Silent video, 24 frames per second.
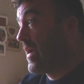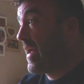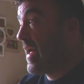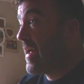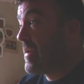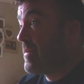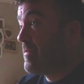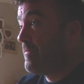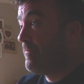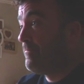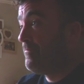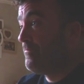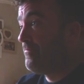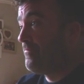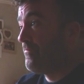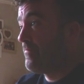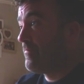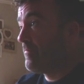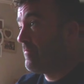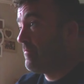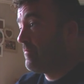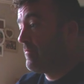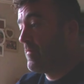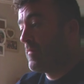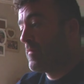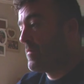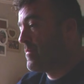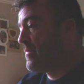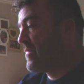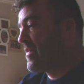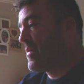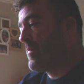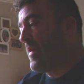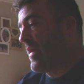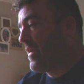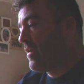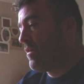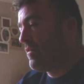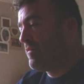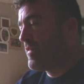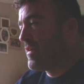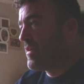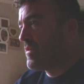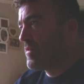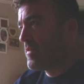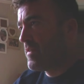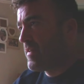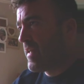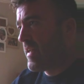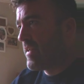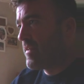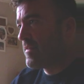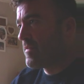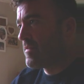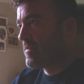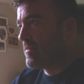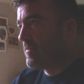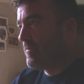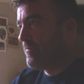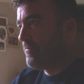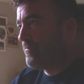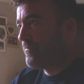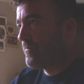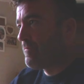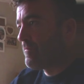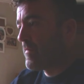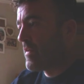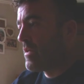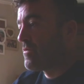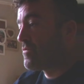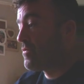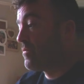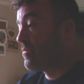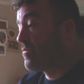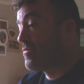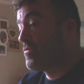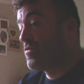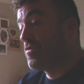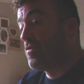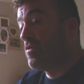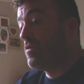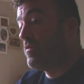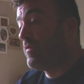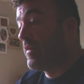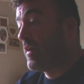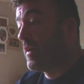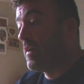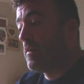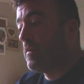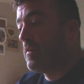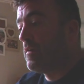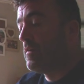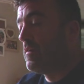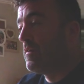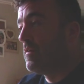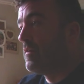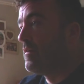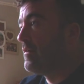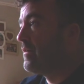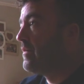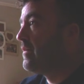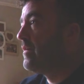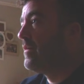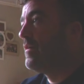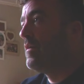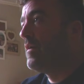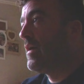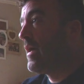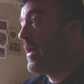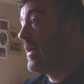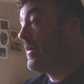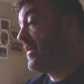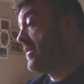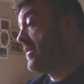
again. They might not have finished the dinners. So there's two of you. And